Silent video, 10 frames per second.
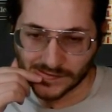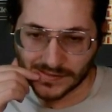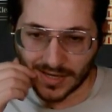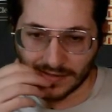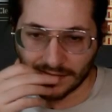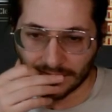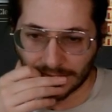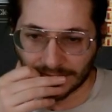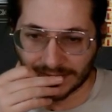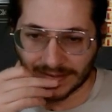Not knowing
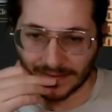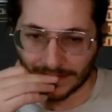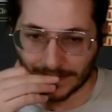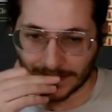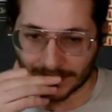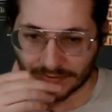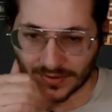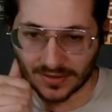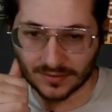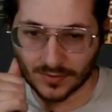what they are, do
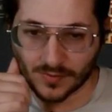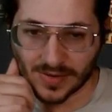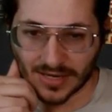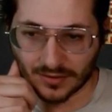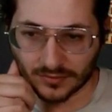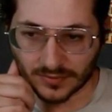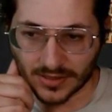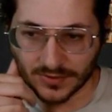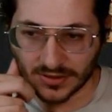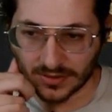I throw back a
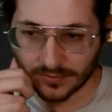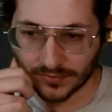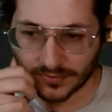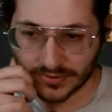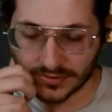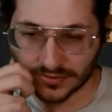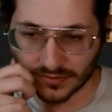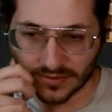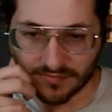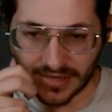Ramunap Ruins
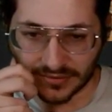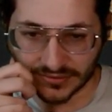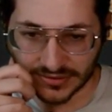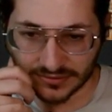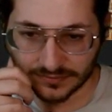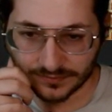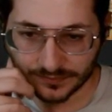or a Mountain?